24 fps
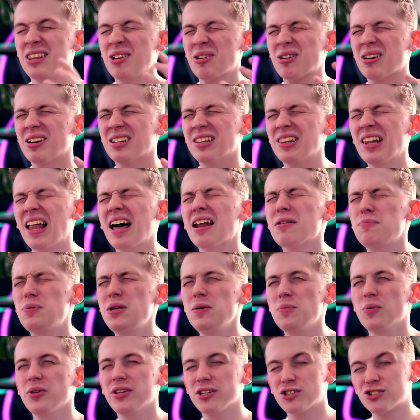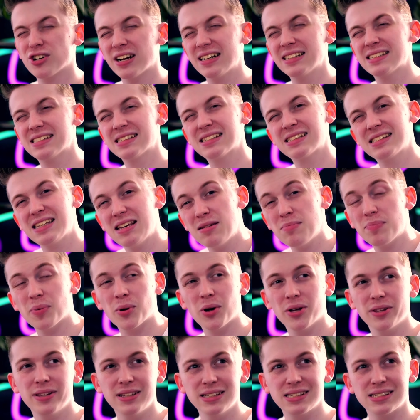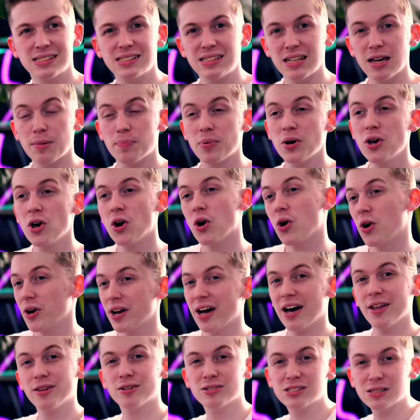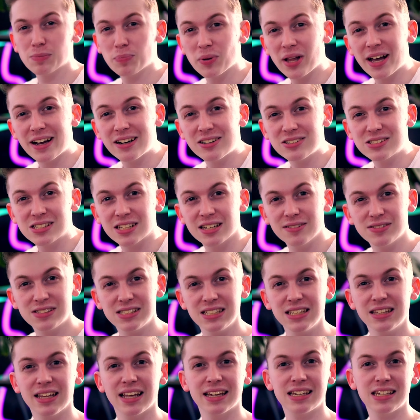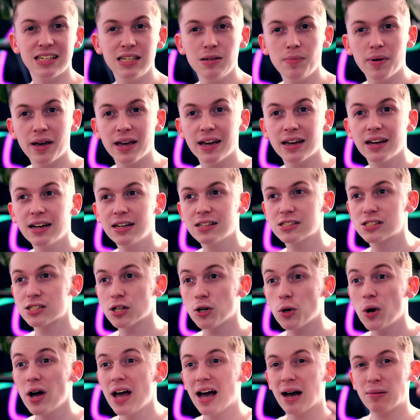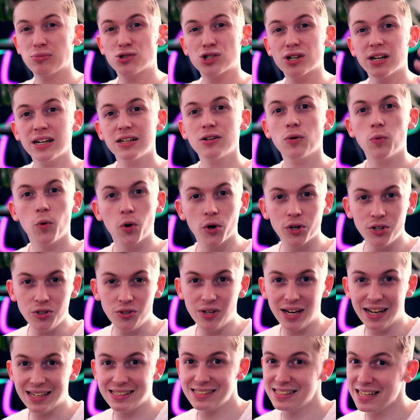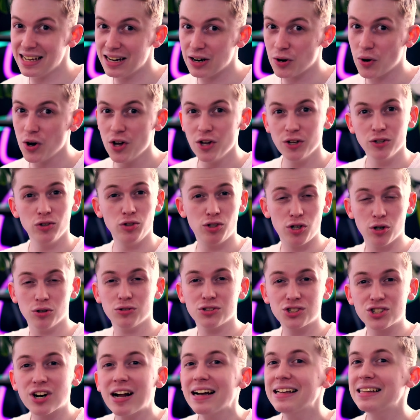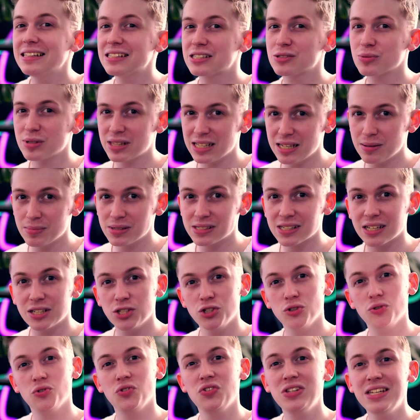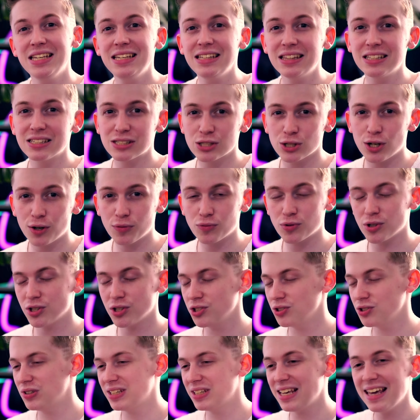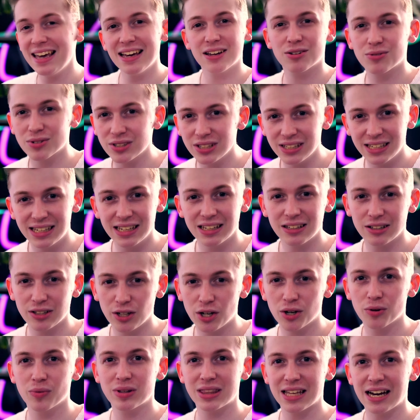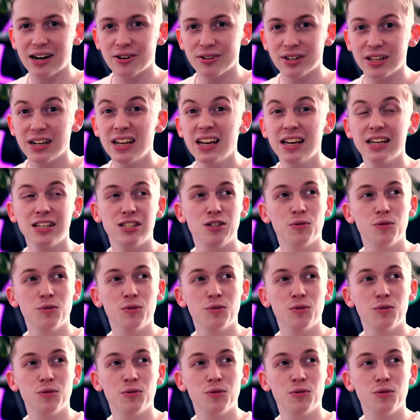There are a lot of people that try to skimp on this step on other suppliers that I've seen like eBay, so I'm trying to warn you guys now, don't try this with Amazon. You need the software. You can't really get along without it.